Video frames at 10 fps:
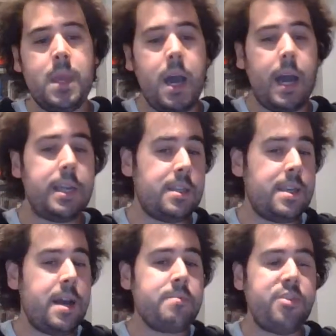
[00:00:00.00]
At
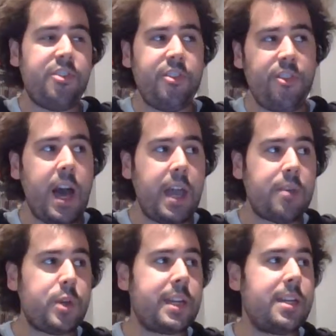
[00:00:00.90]
number 5,
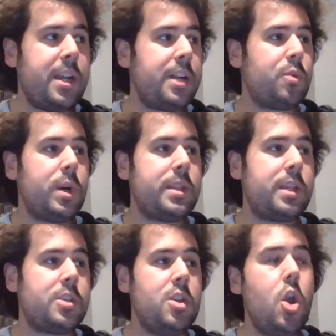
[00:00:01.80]
we got another one
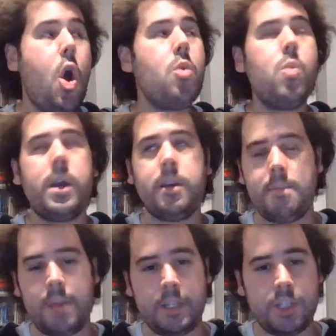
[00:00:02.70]
that no
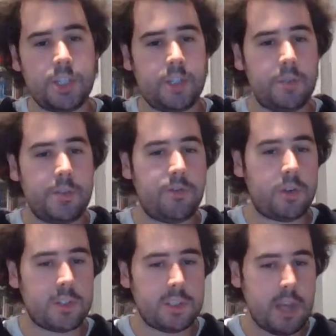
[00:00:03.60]
one mentioned, but for
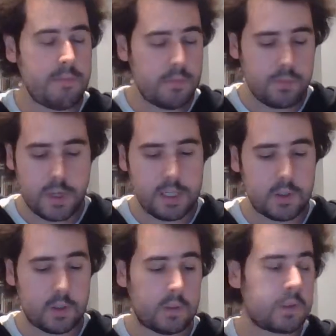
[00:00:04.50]
some
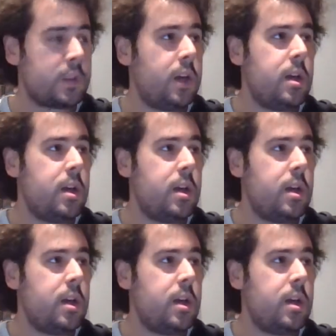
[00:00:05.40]
reasons,